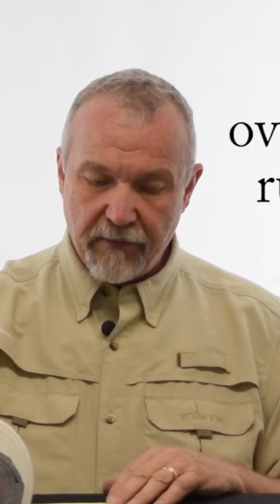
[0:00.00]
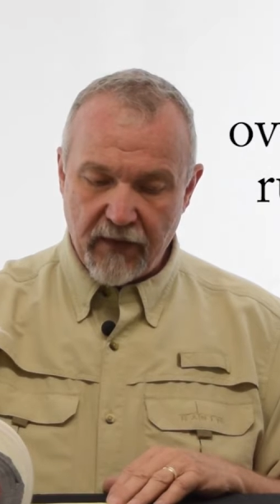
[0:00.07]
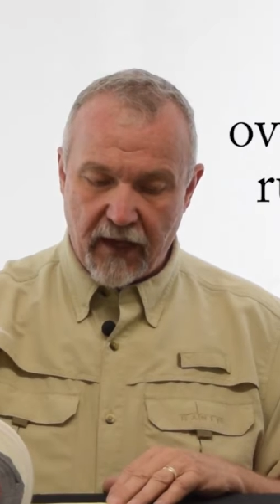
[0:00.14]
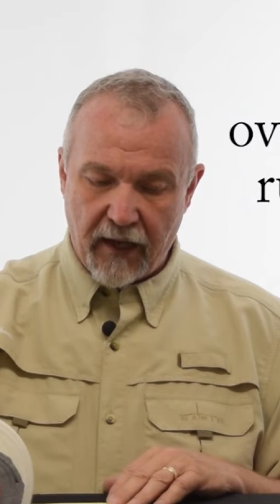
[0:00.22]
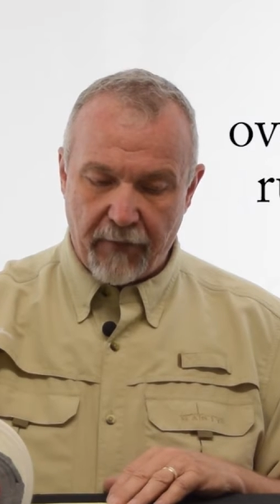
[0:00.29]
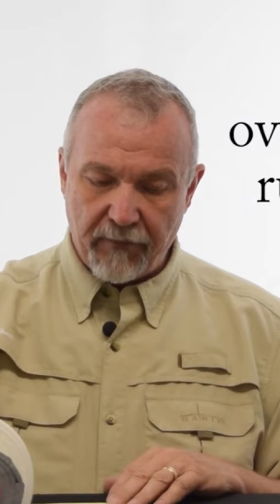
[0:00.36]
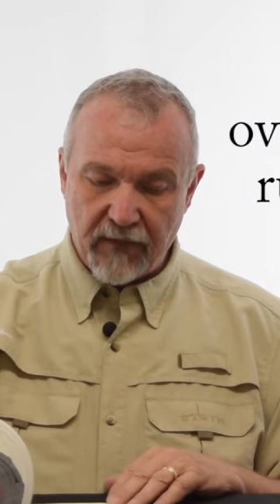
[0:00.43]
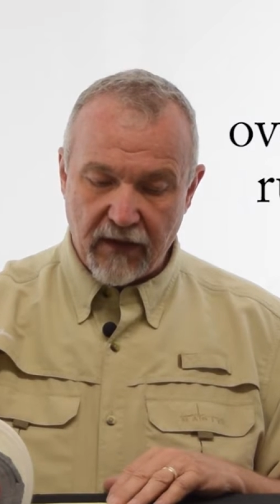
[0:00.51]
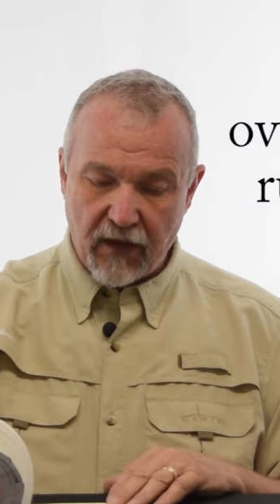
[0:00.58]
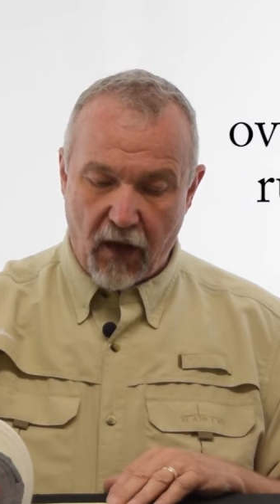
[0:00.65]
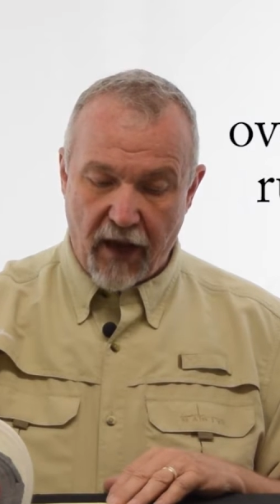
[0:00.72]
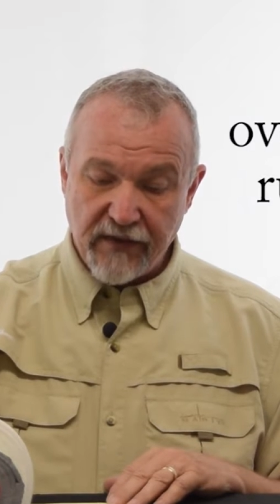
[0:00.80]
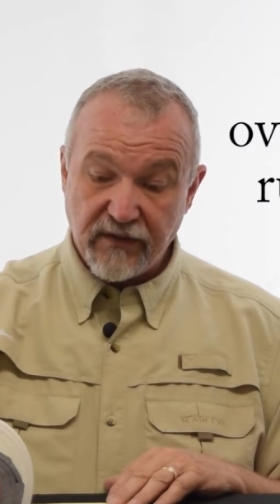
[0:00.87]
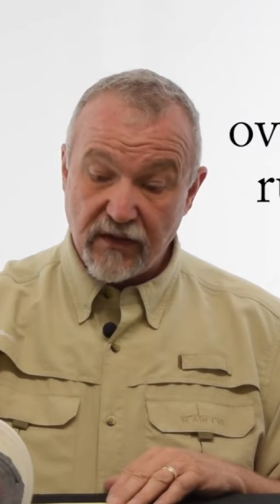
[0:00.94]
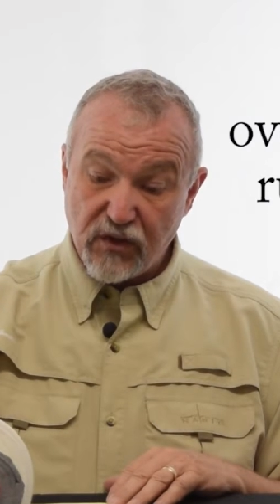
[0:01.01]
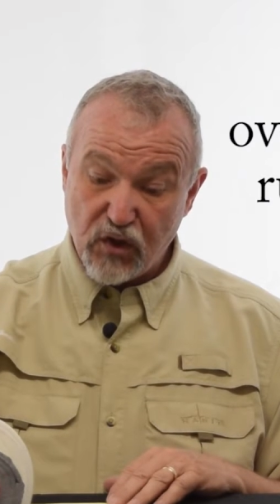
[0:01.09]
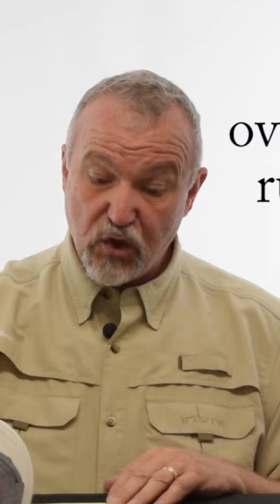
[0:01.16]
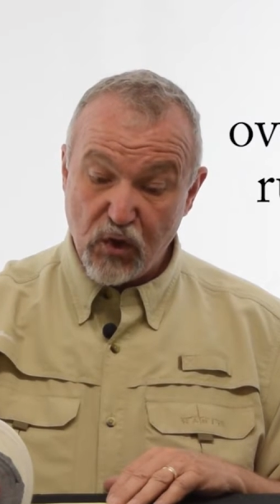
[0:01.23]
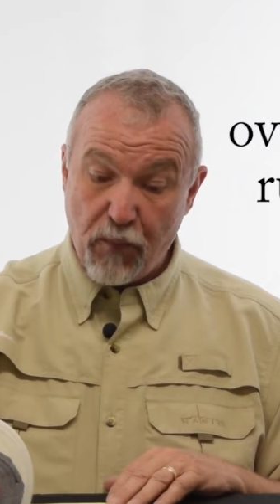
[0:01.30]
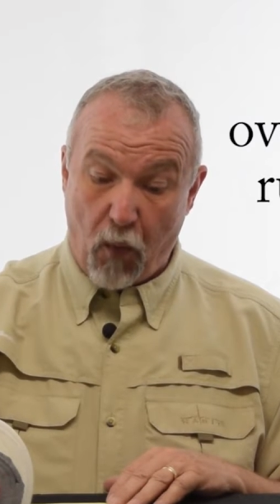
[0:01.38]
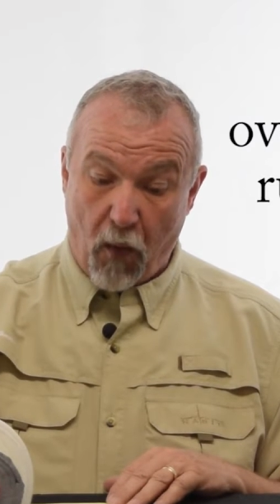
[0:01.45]
lost
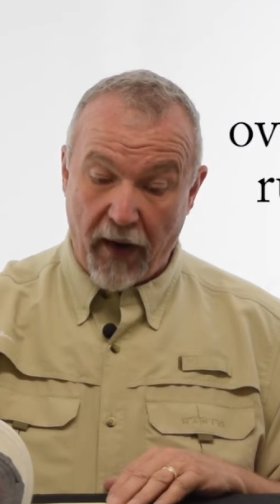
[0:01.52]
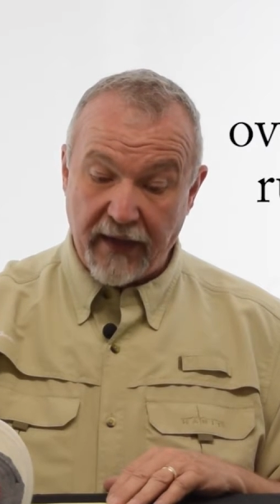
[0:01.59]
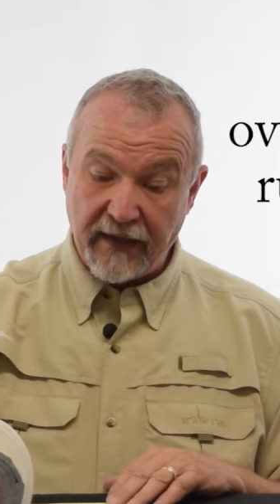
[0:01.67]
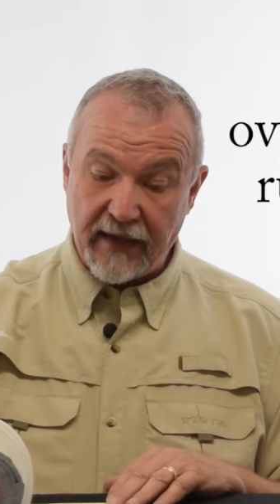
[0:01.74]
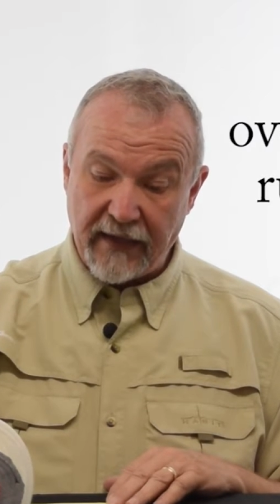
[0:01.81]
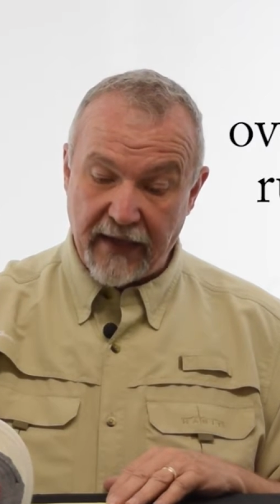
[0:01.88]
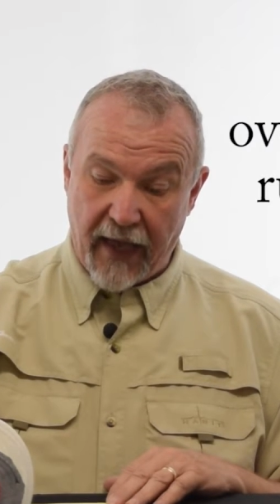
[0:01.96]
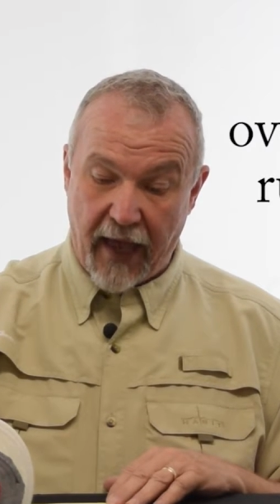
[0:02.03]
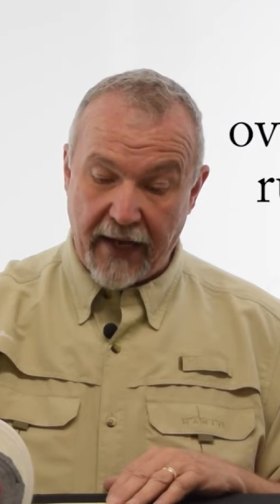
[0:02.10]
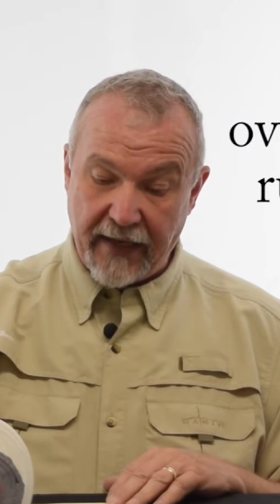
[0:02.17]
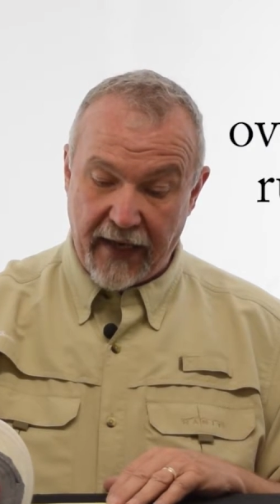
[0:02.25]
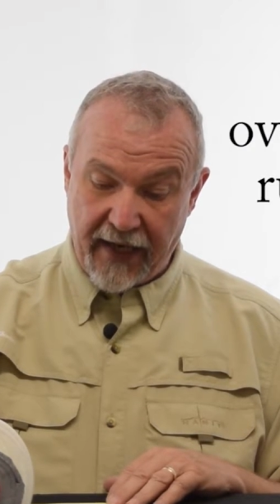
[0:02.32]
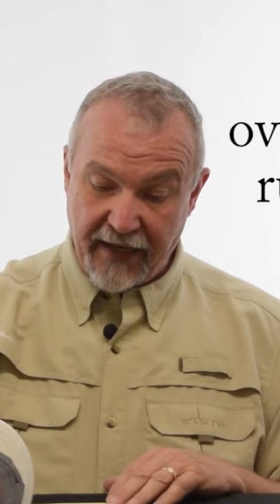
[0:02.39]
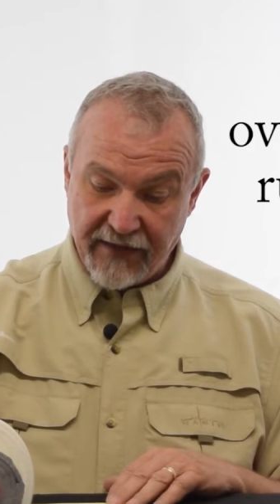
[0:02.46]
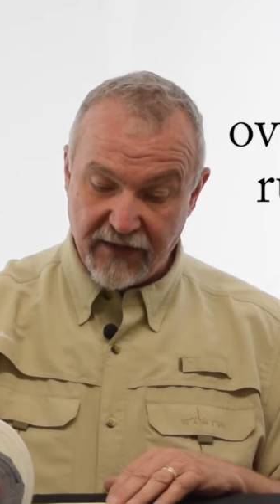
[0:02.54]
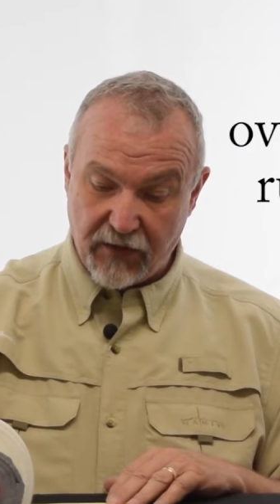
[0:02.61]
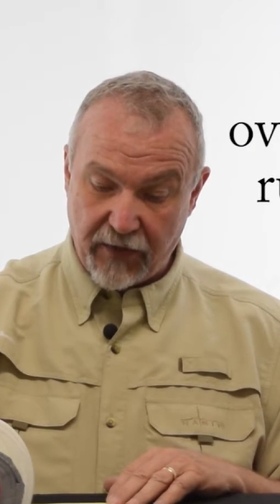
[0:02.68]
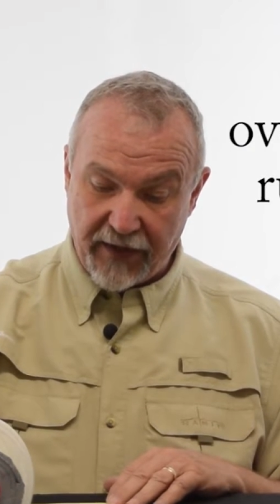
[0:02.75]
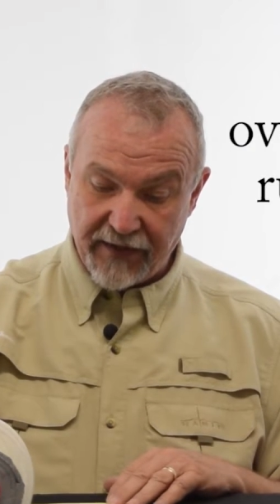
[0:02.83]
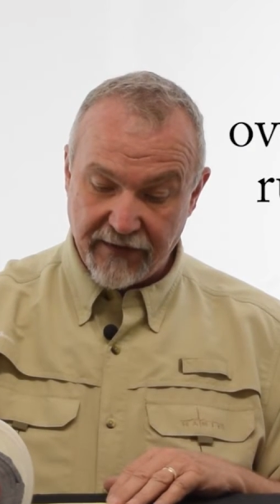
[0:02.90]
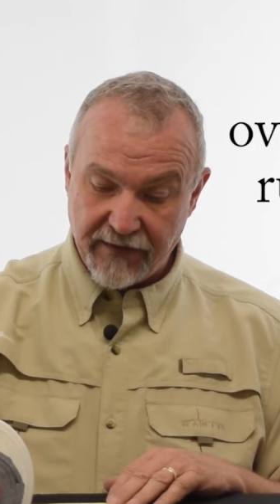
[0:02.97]
2.98
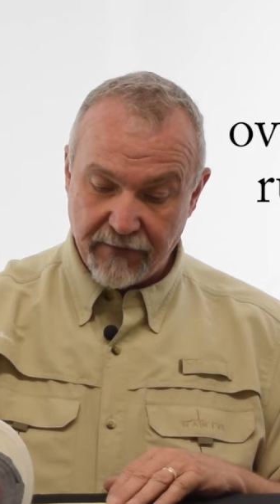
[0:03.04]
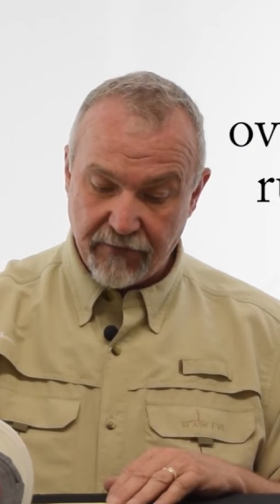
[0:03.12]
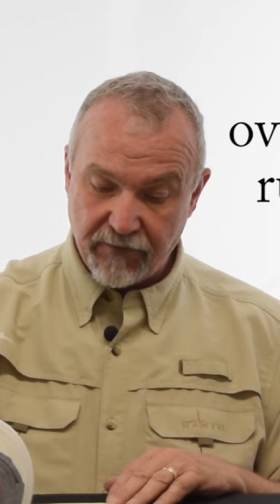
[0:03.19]
degrees.